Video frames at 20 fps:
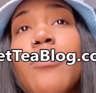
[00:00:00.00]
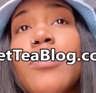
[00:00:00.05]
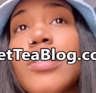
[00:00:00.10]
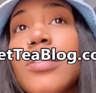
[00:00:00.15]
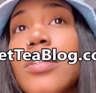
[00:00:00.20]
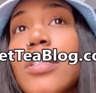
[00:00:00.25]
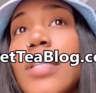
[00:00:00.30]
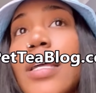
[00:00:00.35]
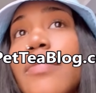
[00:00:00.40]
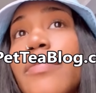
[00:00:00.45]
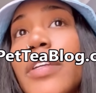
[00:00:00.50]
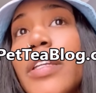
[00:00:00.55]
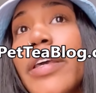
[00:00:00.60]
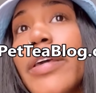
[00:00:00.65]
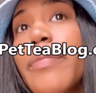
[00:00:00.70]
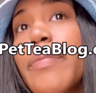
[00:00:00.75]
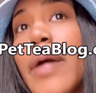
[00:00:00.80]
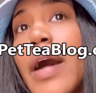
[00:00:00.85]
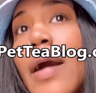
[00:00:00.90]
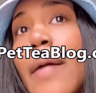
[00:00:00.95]
I was on Love and
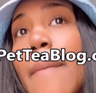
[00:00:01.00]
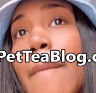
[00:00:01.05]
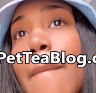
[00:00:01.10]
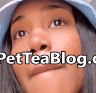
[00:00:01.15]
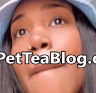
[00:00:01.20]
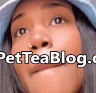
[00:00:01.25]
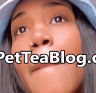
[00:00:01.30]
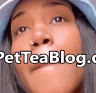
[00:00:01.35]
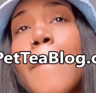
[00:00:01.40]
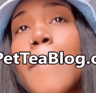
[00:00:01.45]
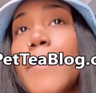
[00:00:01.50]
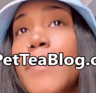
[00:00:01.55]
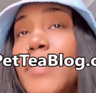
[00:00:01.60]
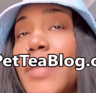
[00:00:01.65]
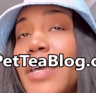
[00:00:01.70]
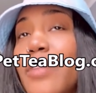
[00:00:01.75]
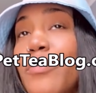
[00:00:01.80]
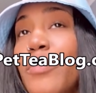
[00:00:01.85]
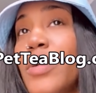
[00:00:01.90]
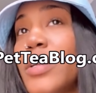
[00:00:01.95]
Hip Hop,
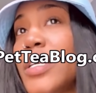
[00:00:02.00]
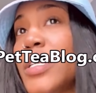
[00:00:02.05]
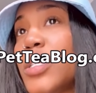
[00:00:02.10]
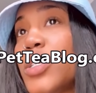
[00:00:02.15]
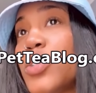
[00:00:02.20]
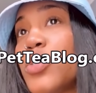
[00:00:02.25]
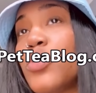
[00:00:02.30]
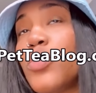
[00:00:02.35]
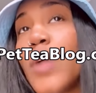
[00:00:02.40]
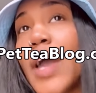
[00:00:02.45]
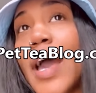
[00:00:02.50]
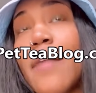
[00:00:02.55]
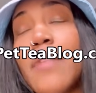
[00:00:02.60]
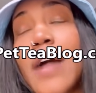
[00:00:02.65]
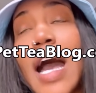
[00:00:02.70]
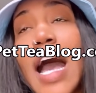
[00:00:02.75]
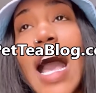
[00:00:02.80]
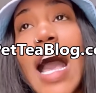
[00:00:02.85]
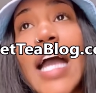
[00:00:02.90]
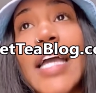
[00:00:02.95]
they wanted to have
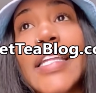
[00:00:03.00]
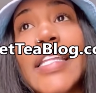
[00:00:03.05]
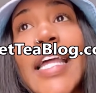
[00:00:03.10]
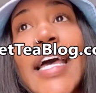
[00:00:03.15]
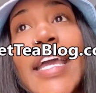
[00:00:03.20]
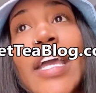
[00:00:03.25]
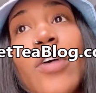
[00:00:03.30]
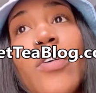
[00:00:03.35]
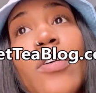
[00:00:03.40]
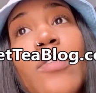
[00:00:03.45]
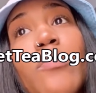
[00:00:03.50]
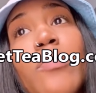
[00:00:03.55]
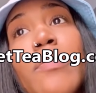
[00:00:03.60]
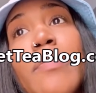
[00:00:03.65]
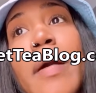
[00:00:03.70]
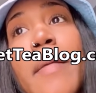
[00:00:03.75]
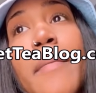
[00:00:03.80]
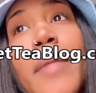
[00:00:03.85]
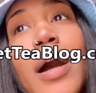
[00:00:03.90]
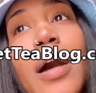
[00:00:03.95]
a highlight on what
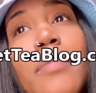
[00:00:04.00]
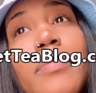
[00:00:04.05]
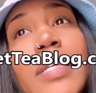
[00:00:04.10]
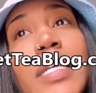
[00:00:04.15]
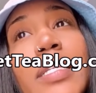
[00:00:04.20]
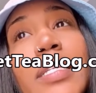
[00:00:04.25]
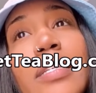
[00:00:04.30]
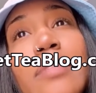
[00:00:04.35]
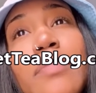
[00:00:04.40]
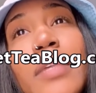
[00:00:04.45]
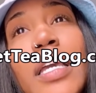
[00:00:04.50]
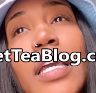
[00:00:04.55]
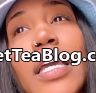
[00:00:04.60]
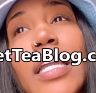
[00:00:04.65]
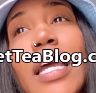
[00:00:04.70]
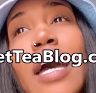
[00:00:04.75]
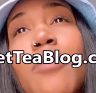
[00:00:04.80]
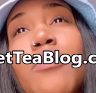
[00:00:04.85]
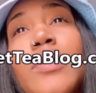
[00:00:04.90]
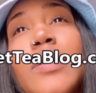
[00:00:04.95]
my mom did to me,
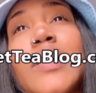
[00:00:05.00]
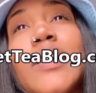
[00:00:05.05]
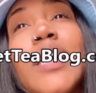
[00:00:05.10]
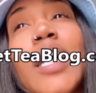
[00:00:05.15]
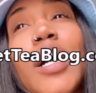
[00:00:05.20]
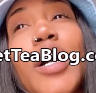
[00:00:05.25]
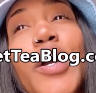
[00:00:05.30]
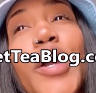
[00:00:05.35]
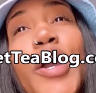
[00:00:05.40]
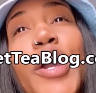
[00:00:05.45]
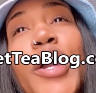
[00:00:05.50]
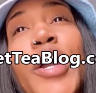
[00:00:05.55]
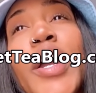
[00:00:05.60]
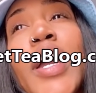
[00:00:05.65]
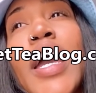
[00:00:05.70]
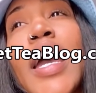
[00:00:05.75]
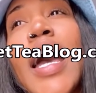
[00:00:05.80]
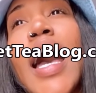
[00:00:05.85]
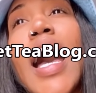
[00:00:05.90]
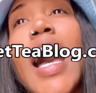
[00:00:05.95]
and I was younger.
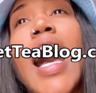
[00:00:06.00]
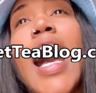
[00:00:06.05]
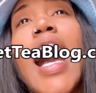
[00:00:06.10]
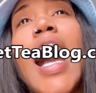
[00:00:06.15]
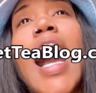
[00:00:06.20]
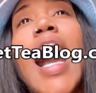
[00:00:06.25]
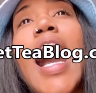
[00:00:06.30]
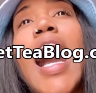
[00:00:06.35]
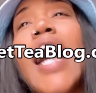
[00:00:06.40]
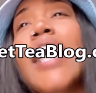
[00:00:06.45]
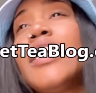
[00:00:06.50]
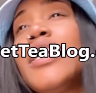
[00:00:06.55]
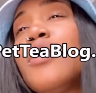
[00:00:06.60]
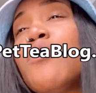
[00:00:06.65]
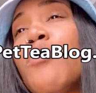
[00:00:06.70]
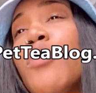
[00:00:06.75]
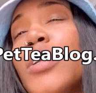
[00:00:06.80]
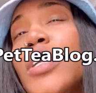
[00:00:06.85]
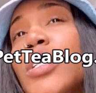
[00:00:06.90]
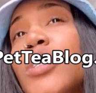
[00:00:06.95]
I
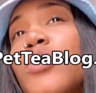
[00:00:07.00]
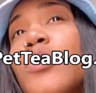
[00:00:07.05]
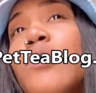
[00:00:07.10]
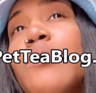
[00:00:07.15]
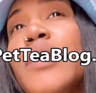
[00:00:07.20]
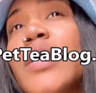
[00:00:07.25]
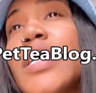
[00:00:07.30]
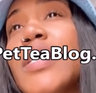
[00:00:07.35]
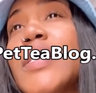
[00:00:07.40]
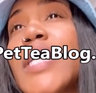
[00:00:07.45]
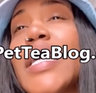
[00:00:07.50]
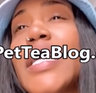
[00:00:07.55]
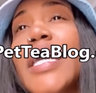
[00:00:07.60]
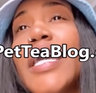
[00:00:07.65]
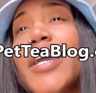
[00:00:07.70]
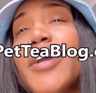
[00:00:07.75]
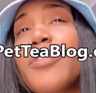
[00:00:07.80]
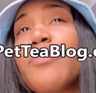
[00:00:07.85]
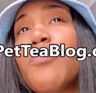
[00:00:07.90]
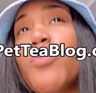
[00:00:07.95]
didn't want to do it because I
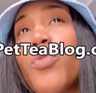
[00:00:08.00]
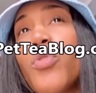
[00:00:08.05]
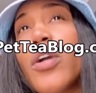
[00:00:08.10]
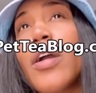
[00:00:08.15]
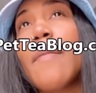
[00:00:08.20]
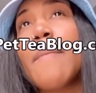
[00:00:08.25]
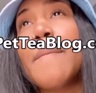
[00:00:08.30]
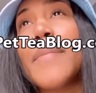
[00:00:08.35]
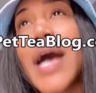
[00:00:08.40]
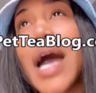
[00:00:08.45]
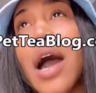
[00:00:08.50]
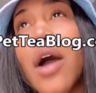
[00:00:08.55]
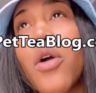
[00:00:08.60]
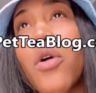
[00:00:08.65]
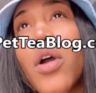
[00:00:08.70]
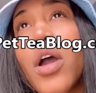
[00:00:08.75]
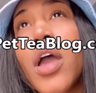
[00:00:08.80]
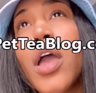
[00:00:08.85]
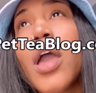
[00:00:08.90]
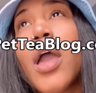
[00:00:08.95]
cared more
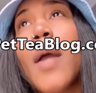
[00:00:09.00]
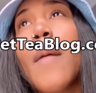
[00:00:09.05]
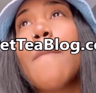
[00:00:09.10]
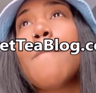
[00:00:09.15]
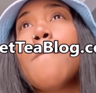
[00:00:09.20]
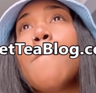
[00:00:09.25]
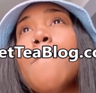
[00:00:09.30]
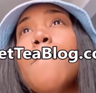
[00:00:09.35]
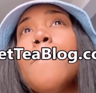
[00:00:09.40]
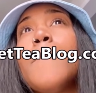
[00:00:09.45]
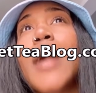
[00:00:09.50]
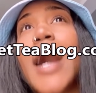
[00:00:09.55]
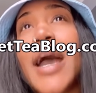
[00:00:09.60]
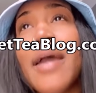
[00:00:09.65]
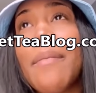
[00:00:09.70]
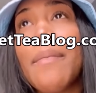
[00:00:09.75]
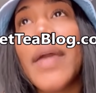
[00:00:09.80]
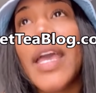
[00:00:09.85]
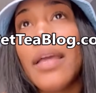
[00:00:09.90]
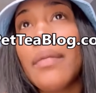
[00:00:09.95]
about
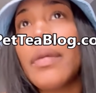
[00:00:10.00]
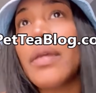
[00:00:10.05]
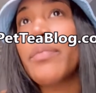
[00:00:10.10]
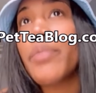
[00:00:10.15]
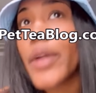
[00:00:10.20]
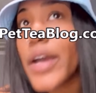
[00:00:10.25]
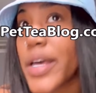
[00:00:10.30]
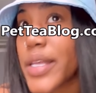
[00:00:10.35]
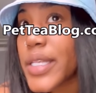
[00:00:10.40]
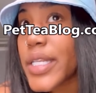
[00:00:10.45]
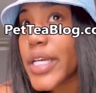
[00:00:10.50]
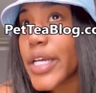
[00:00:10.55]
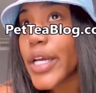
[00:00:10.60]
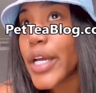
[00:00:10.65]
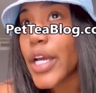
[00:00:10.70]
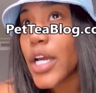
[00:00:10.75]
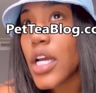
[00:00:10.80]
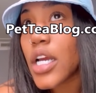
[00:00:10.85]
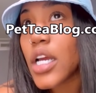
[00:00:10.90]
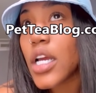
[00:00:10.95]
my baby
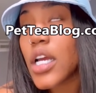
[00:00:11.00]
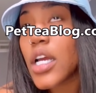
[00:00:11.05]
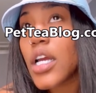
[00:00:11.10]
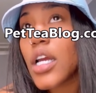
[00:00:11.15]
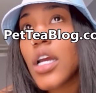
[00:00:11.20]
brother